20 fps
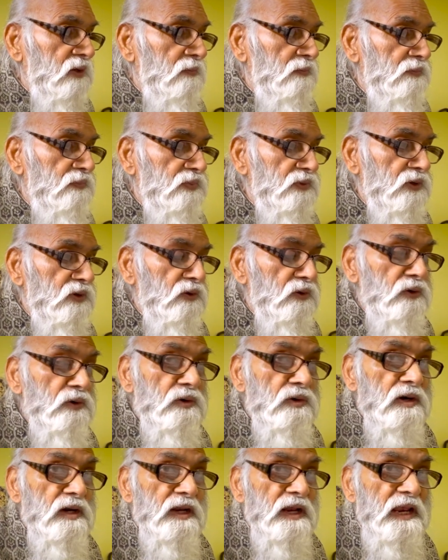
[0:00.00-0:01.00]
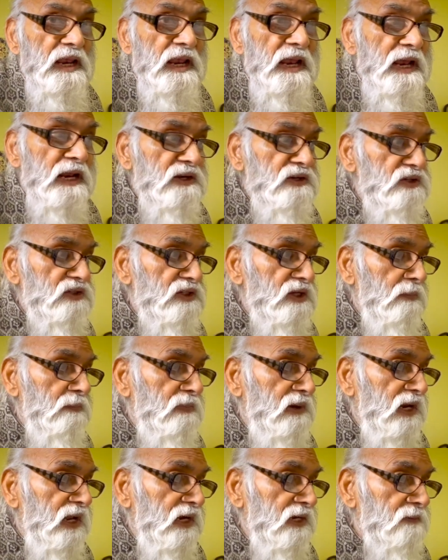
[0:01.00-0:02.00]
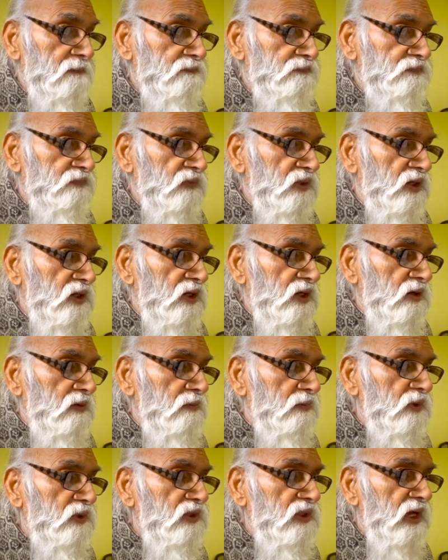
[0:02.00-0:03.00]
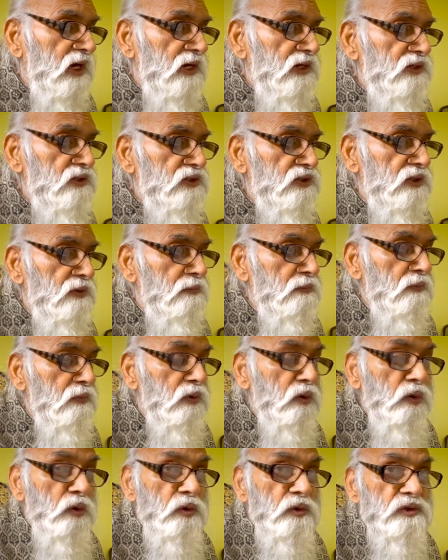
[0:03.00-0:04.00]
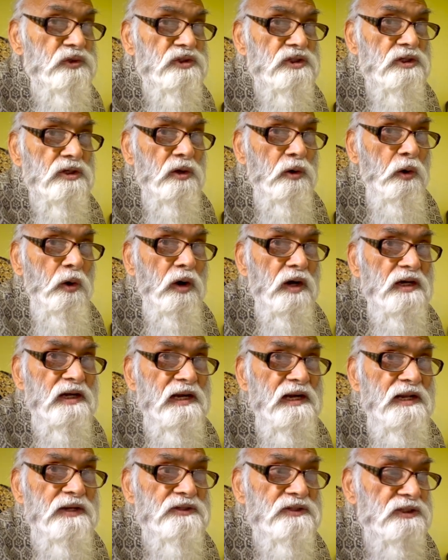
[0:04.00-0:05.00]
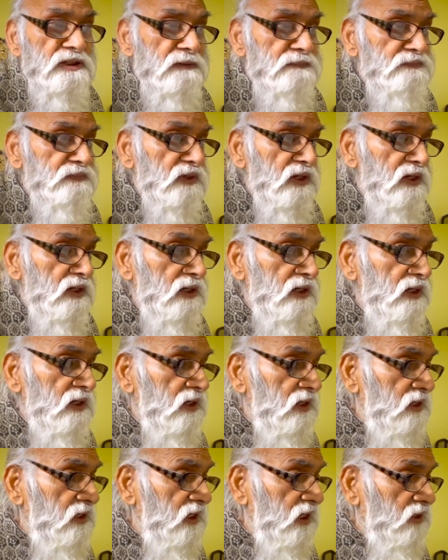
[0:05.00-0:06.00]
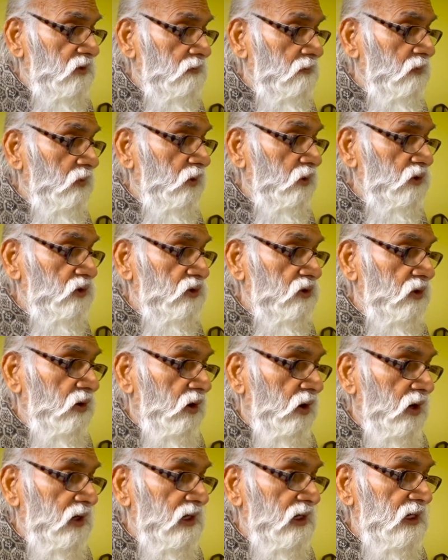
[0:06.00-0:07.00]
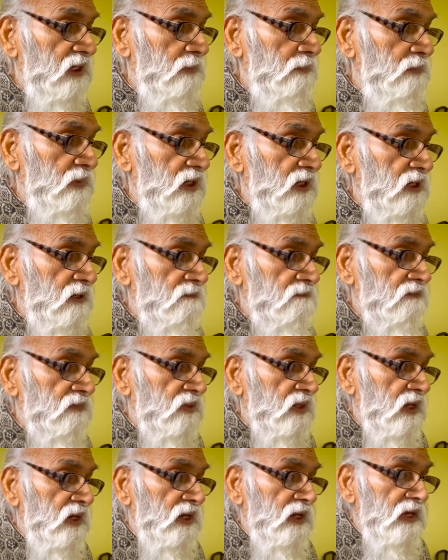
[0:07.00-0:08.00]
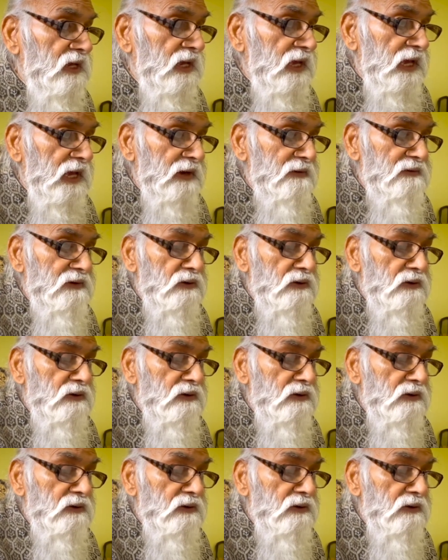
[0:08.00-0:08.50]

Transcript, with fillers: pure and sublime. Buddha is the most godless yet most godly being ever